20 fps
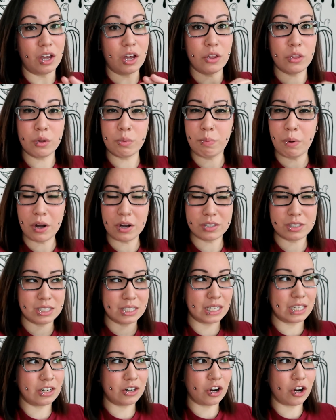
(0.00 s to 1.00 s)
The other parts
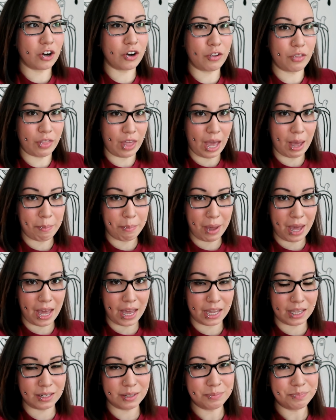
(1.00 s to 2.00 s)
didn't hurt that
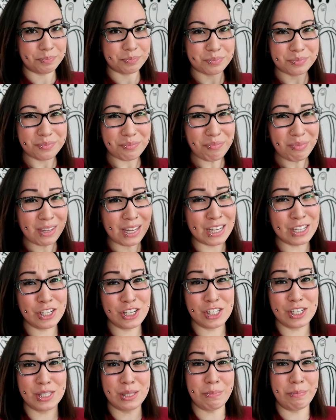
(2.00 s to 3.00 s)
bad.
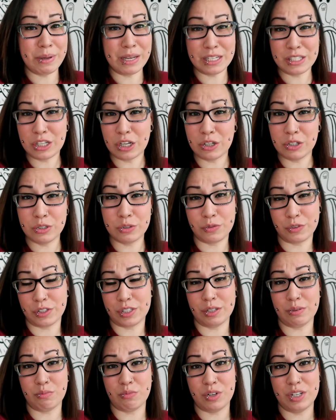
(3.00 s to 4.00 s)
It's just the big toes for
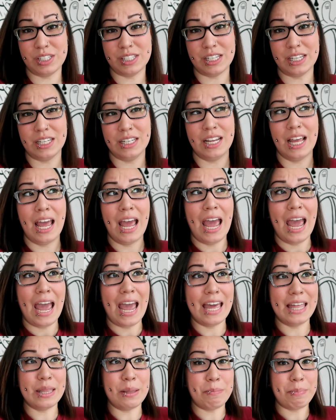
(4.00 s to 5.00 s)
some reason,
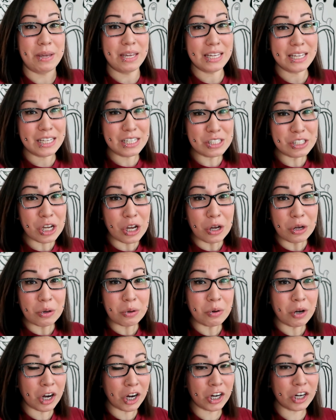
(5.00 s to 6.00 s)
and the pinky
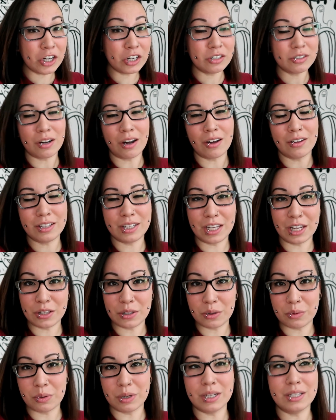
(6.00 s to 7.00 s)
toe hurt. All the
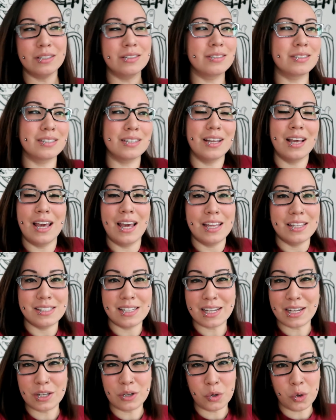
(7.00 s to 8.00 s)
other ones,
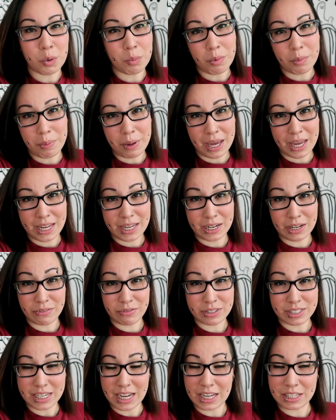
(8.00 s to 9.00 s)
it's like a normal pain
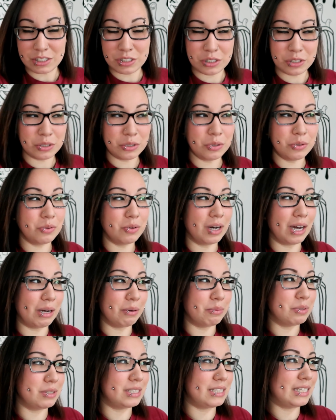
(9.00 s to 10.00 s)
of a tattoo.
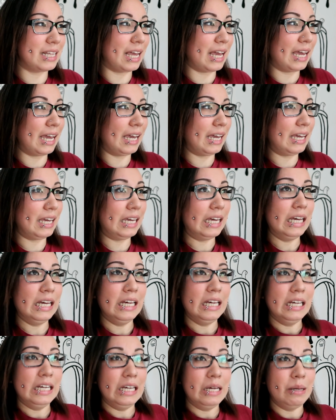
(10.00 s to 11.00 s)
I would say
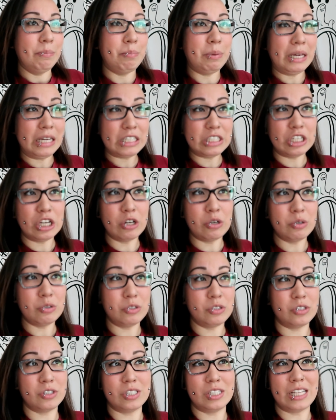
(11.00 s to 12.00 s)
big
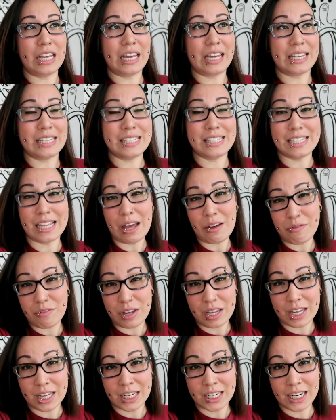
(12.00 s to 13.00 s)
toes is like a
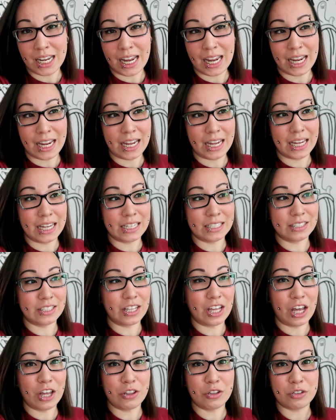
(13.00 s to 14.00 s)
7,
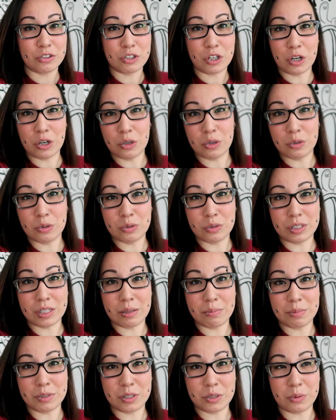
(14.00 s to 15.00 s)
and the other toes
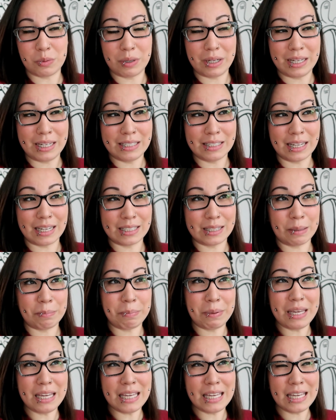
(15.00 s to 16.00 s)
in between, like the
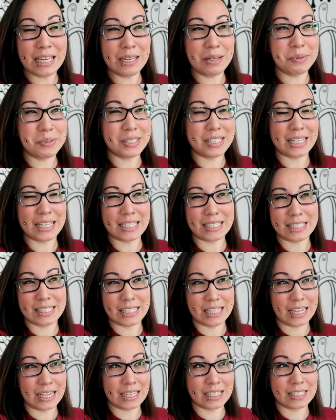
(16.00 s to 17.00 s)
pinky was like
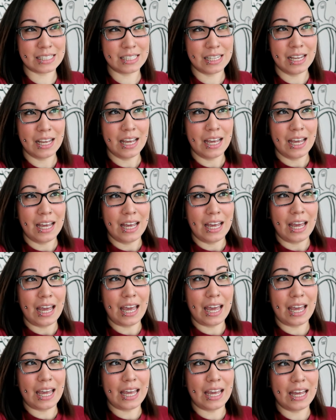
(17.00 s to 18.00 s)
a 6,
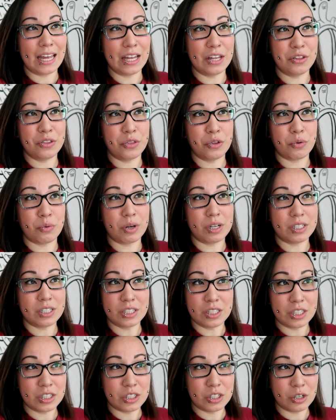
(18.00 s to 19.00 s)
and the
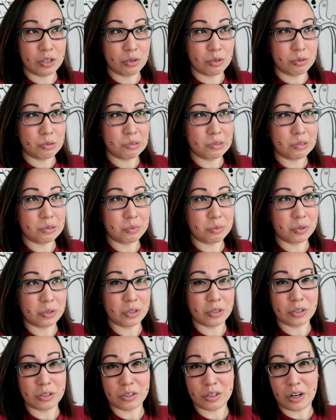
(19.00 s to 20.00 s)
rest of the toes
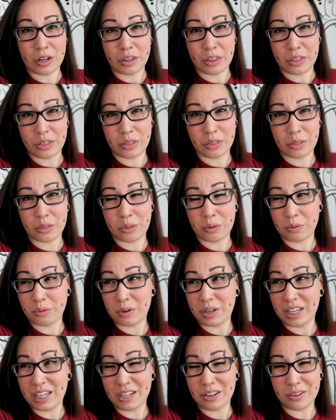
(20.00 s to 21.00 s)
were a
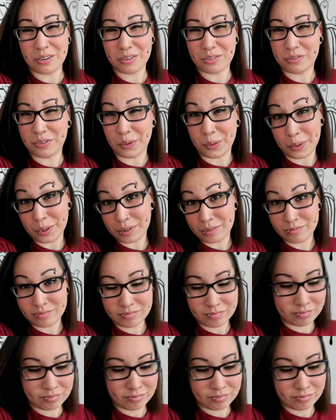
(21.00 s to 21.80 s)
3 or a 4.